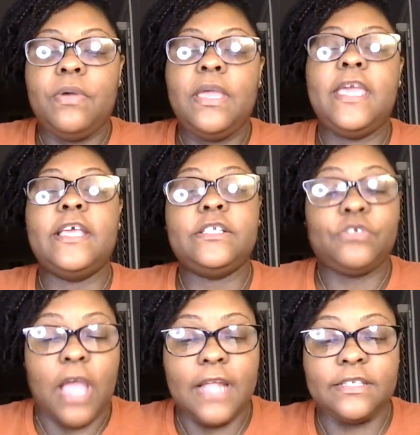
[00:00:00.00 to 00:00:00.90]
he
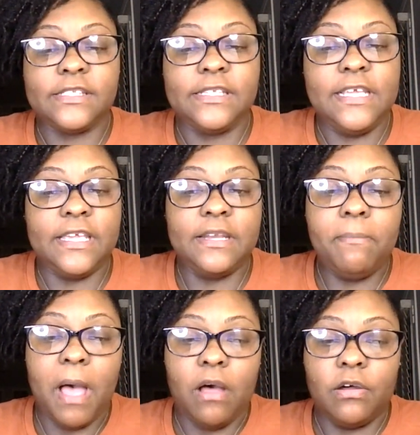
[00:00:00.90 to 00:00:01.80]
tried to sneak in the
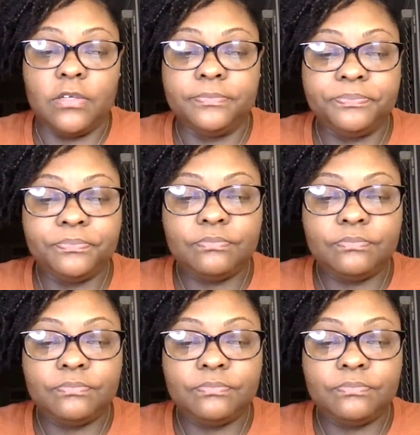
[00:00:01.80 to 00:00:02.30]
ball.